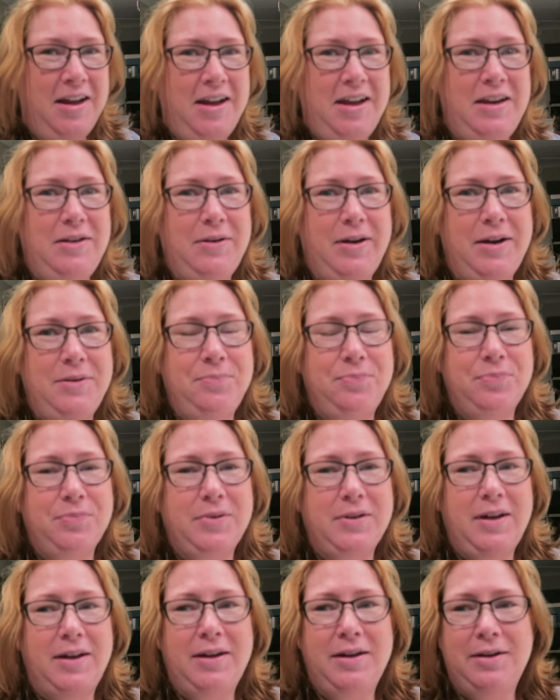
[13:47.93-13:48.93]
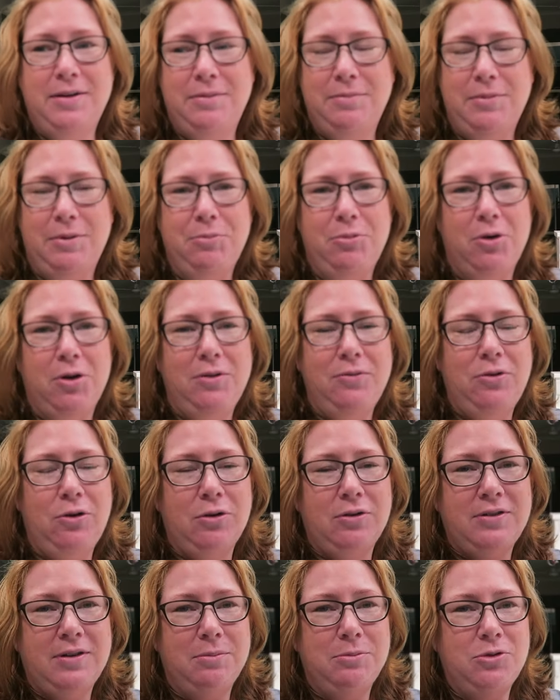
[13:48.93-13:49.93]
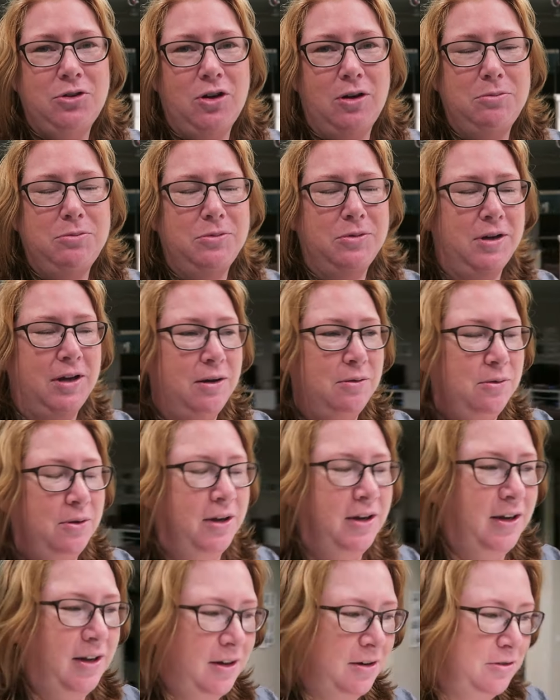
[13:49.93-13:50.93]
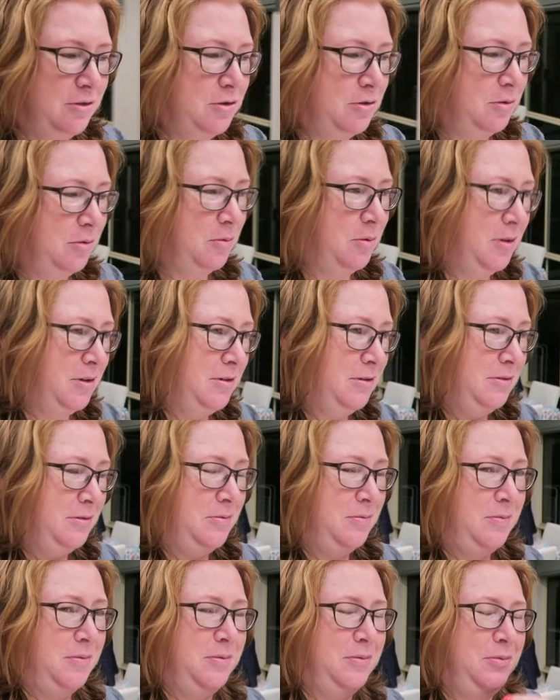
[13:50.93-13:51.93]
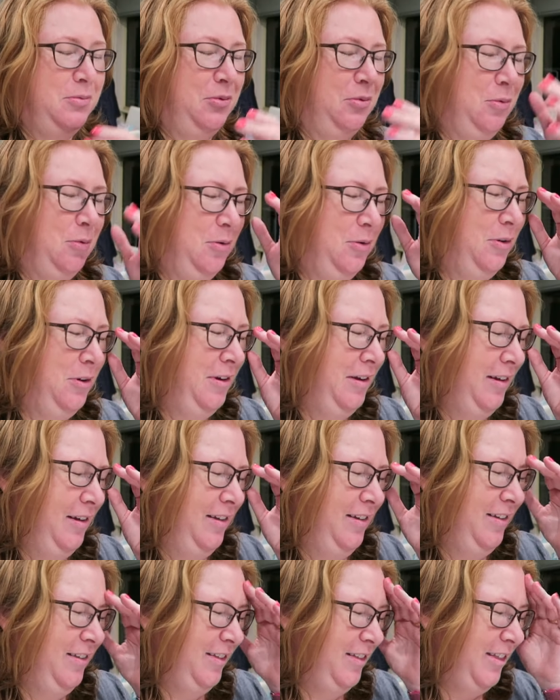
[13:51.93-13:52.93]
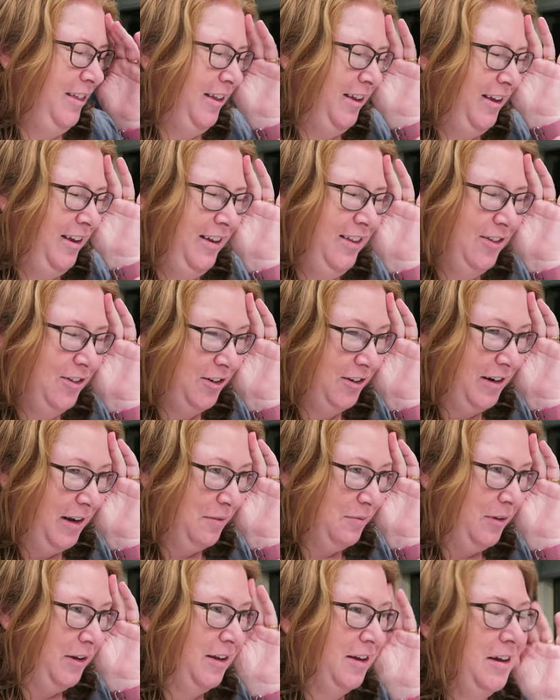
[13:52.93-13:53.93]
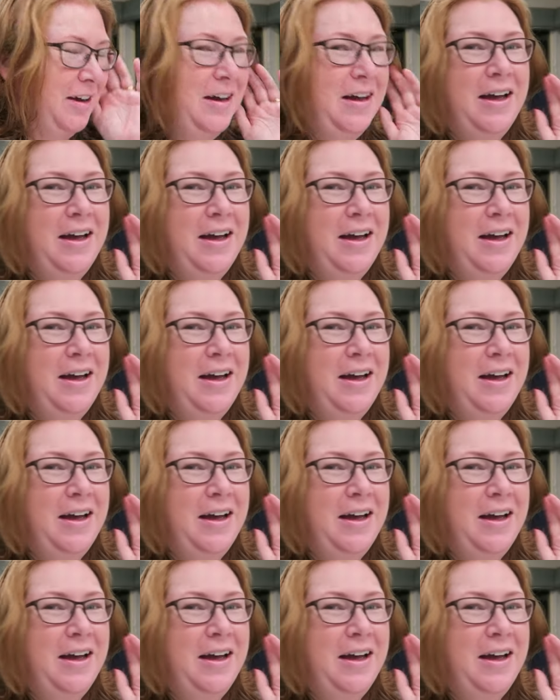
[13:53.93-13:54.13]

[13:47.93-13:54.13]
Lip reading: Anyway. I'll probably vlog sometime. I can't do it while he's looking at me.